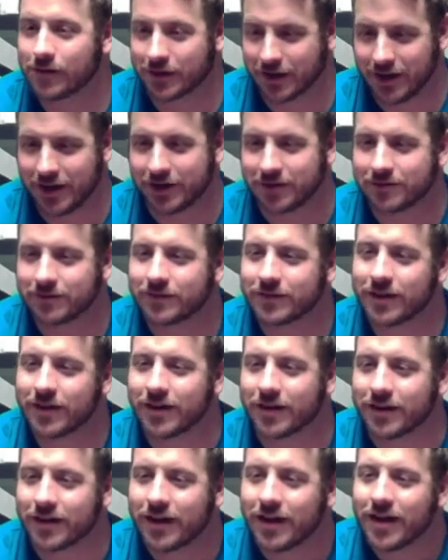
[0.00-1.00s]
Good,
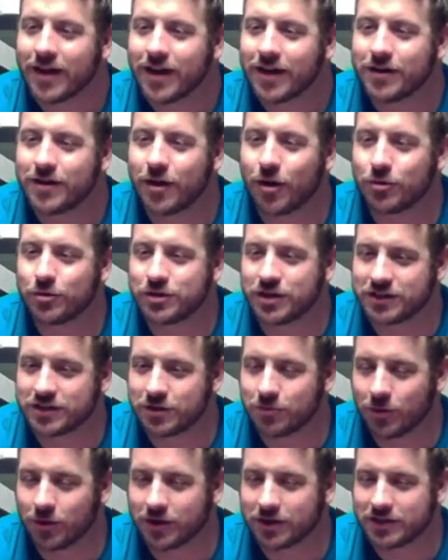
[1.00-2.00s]
good. No,
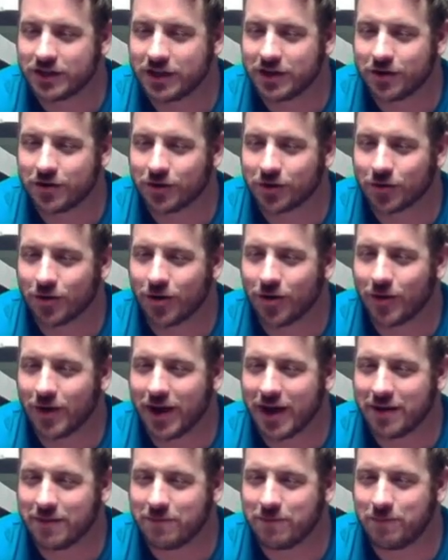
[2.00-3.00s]
Jizzy, we'll continue to grow
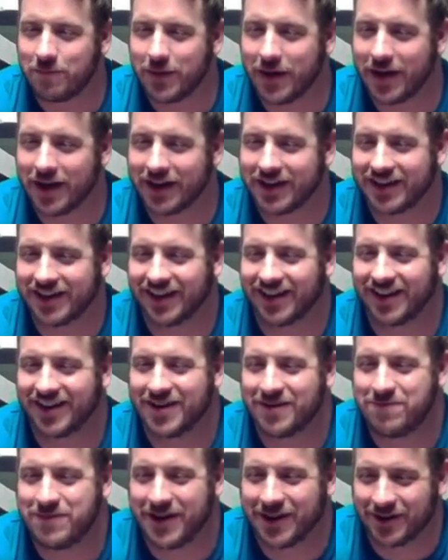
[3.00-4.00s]
a
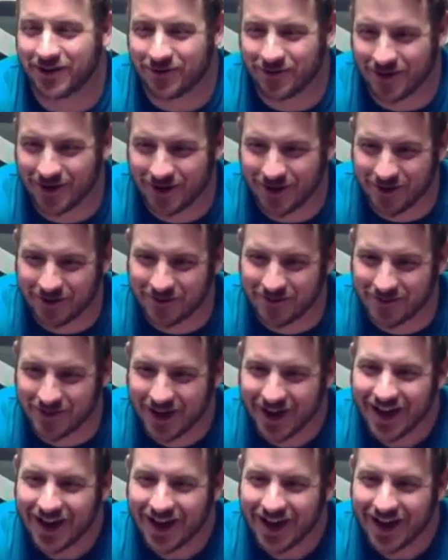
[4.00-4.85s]
bigger room.